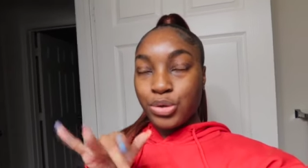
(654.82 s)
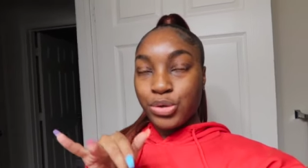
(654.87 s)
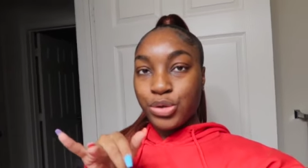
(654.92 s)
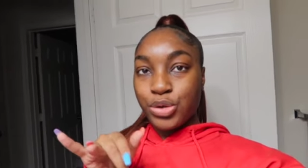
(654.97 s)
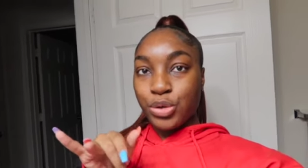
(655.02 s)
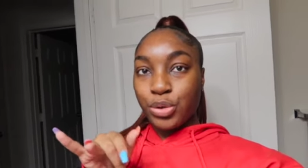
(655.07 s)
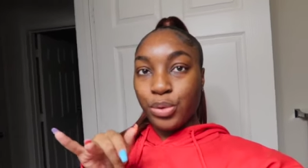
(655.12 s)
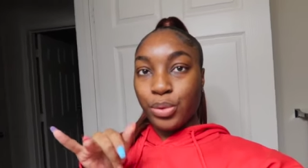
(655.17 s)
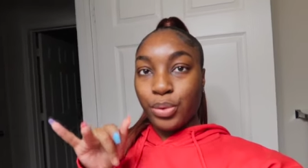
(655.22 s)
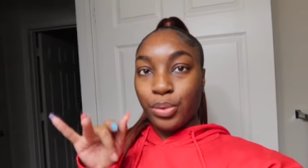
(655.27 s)

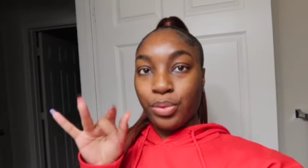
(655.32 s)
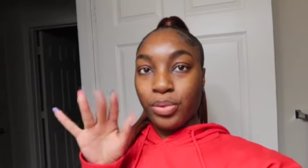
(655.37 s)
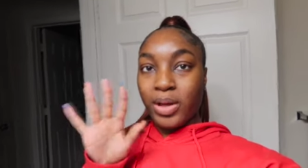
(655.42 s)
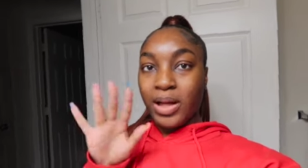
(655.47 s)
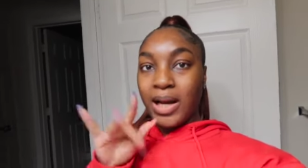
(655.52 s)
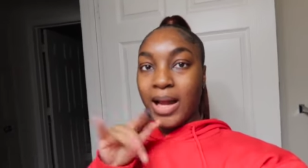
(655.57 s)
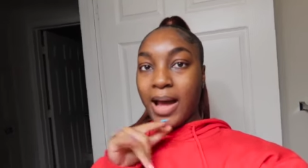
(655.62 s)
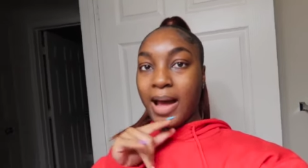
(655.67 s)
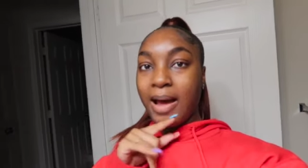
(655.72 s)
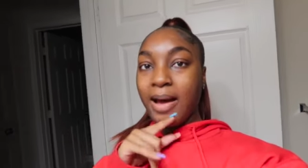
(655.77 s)

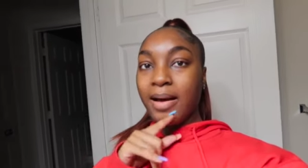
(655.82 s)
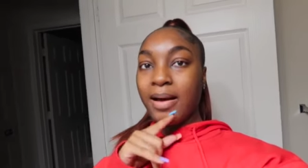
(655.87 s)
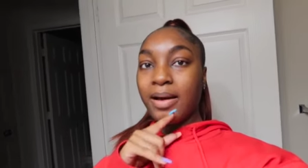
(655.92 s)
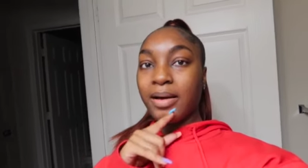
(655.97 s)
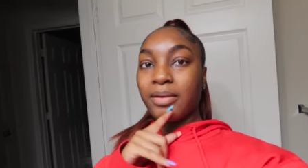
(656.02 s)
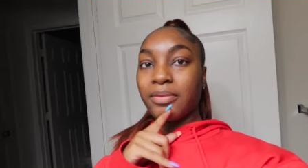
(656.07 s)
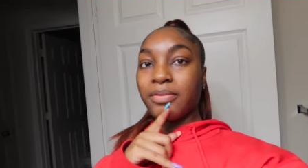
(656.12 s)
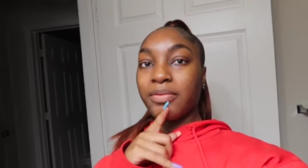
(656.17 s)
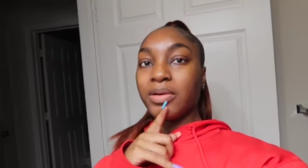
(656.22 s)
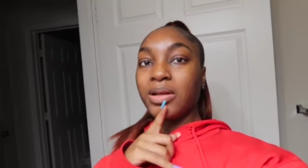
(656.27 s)

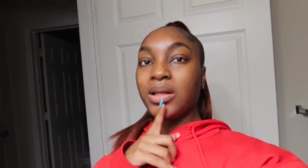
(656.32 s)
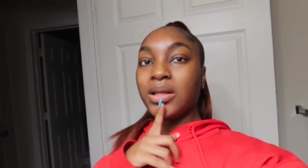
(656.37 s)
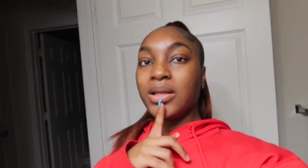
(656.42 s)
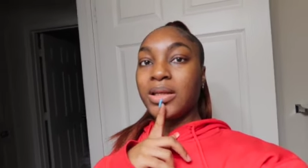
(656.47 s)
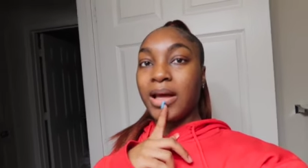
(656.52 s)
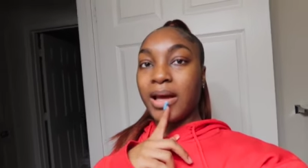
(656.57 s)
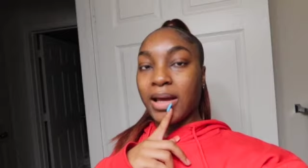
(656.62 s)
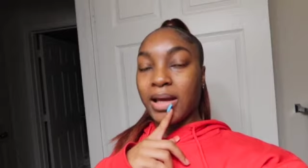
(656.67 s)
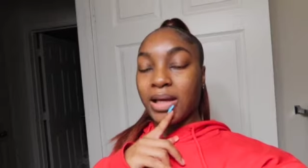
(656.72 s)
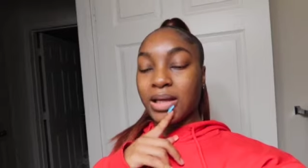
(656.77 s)
2.5
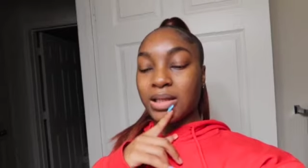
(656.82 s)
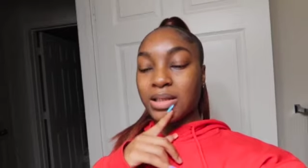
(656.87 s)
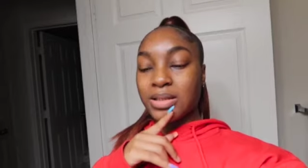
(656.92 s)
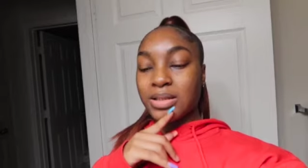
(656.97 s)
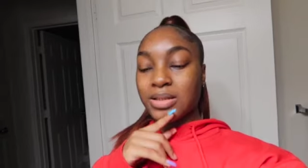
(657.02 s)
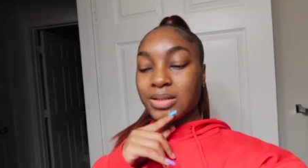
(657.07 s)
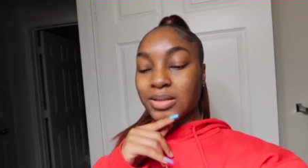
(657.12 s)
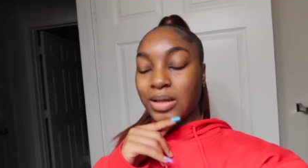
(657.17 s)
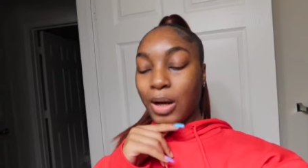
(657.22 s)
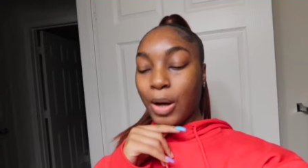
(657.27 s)
days,
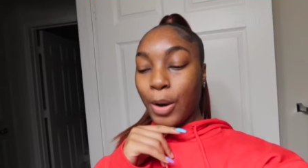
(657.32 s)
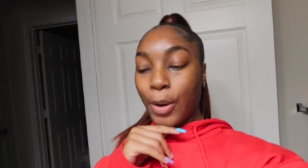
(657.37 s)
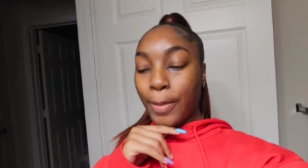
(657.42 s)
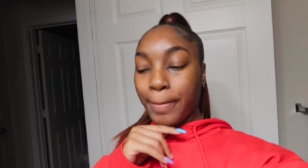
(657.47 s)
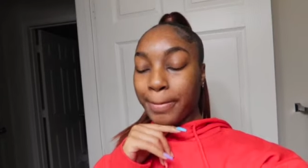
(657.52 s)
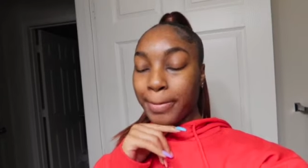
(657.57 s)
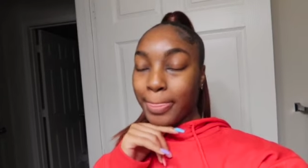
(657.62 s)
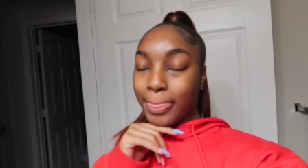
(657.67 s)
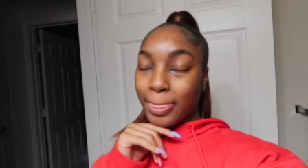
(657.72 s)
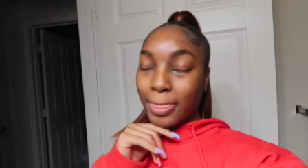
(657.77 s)
so
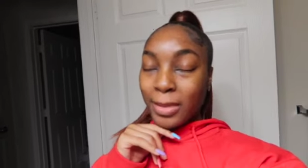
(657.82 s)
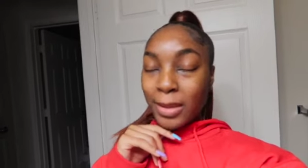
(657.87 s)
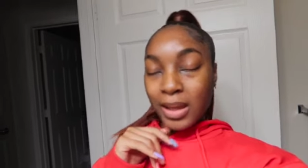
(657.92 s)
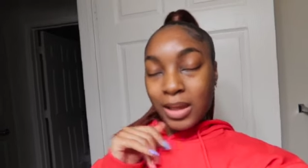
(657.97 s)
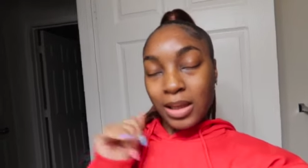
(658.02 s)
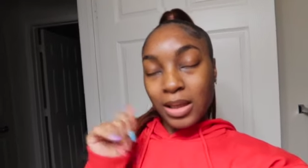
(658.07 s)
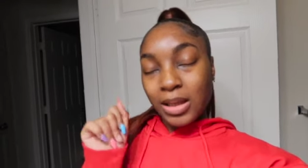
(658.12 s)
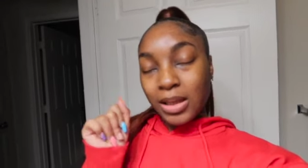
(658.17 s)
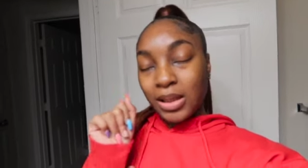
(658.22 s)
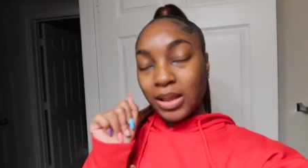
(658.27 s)

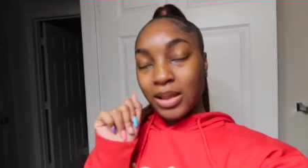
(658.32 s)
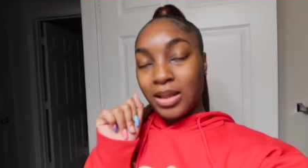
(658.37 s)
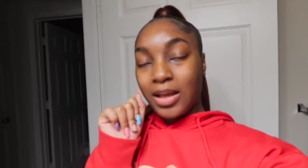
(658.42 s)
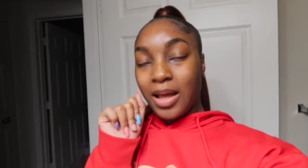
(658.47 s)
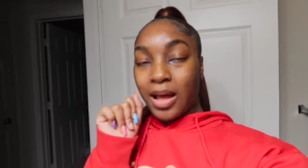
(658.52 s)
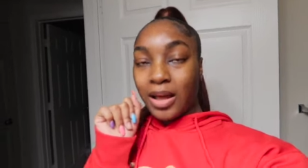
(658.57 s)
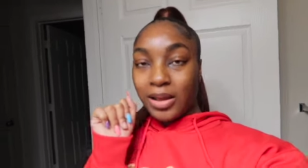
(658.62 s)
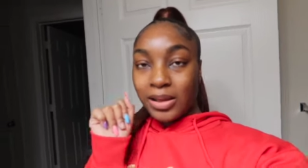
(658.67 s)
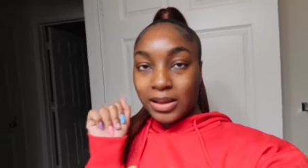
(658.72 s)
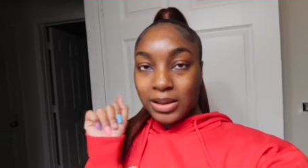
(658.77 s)

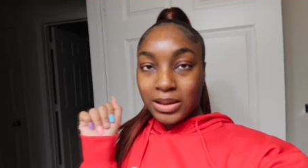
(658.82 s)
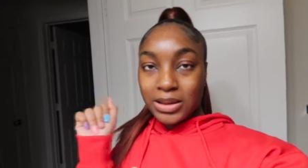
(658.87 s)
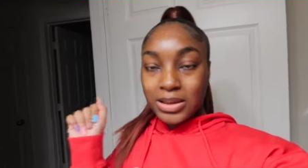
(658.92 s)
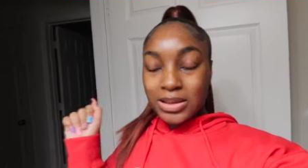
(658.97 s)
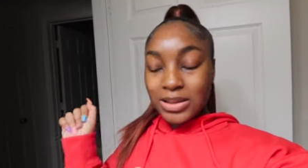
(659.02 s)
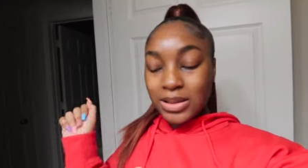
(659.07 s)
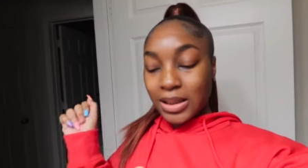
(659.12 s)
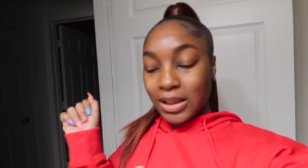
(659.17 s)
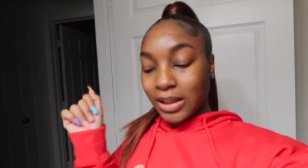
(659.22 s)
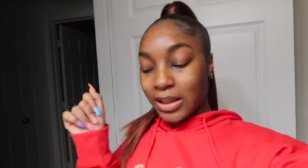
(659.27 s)
yeah,
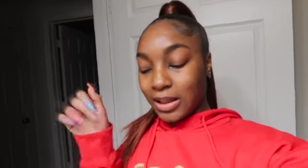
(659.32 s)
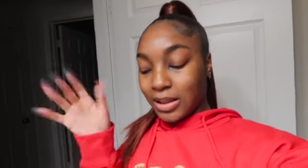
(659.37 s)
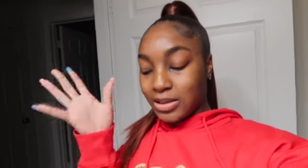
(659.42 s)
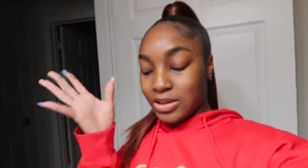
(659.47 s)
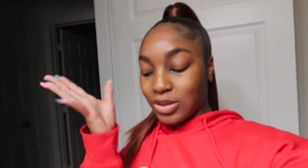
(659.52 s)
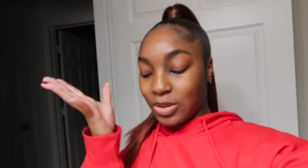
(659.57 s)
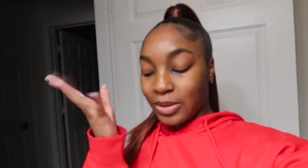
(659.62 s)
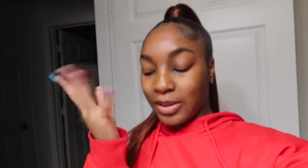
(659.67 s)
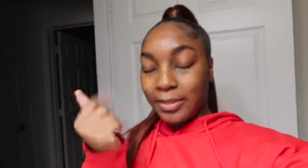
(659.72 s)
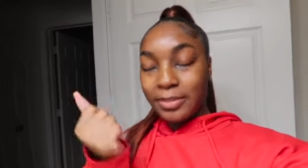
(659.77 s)
it's lit.
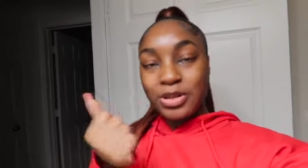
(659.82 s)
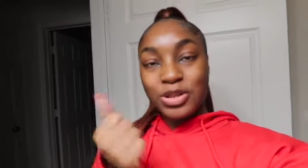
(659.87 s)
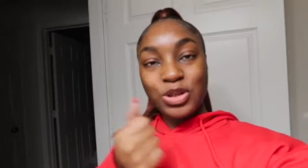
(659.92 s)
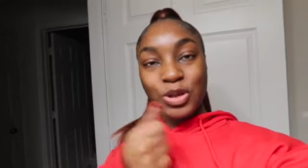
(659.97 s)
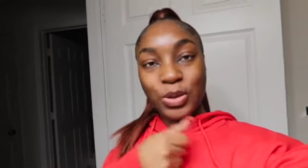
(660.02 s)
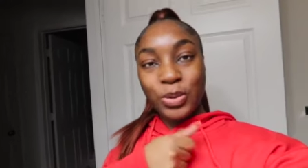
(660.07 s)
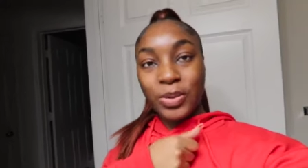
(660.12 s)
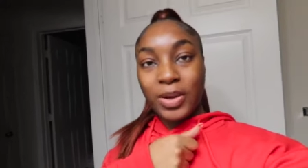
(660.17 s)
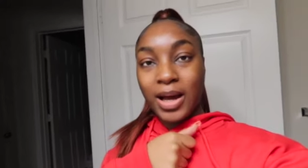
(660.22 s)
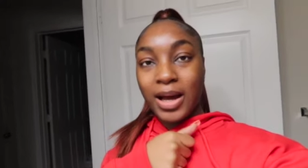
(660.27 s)
So let me show
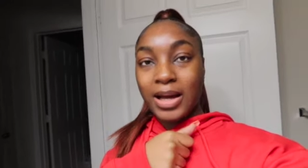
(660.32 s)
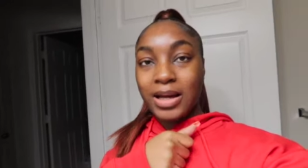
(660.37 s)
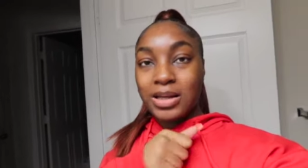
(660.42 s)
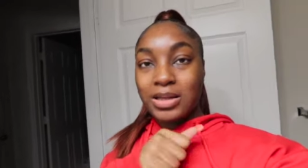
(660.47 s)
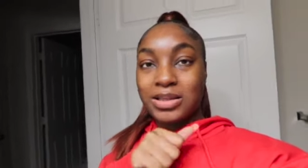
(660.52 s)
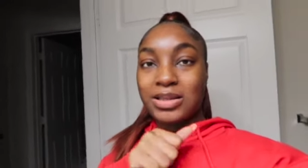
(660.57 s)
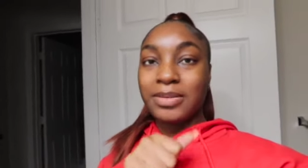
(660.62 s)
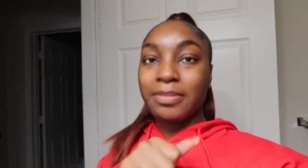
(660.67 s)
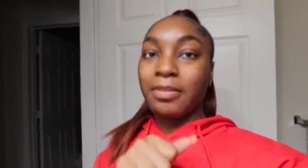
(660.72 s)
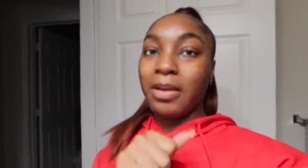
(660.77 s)
you
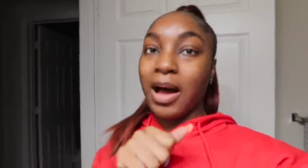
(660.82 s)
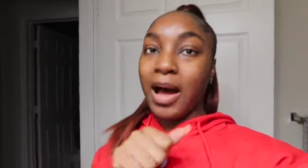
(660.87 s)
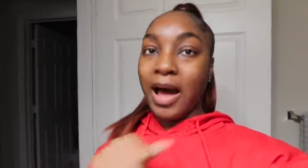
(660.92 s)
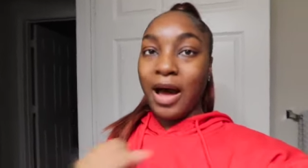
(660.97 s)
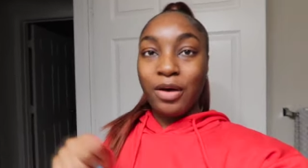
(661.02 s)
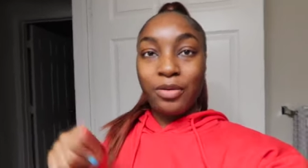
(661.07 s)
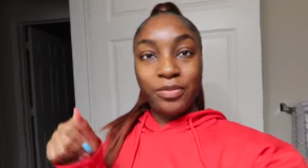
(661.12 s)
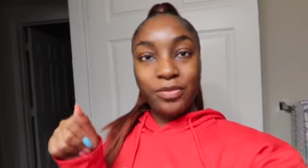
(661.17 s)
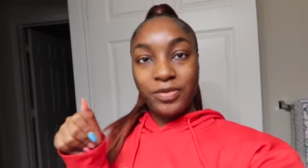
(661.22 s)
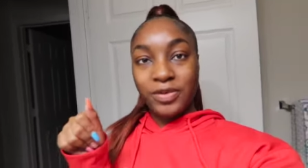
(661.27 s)
guys my
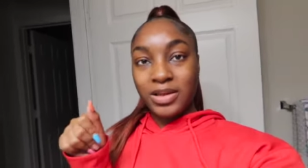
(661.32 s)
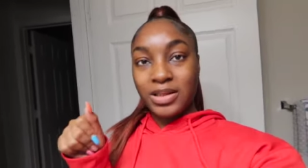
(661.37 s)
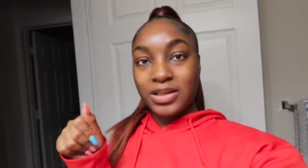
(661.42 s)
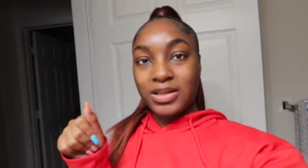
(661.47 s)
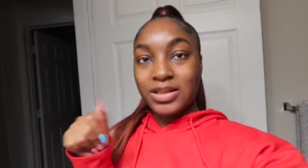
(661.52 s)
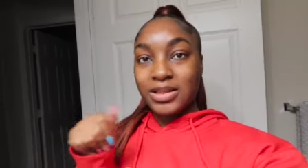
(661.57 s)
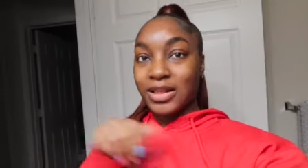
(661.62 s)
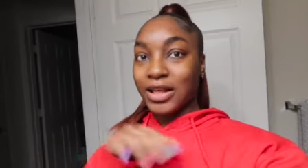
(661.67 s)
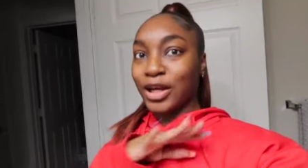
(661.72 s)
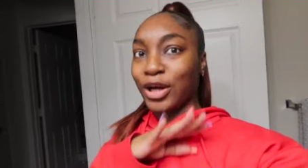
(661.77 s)

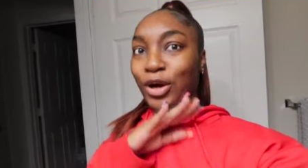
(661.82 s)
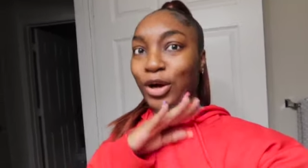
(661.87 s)
outfits. They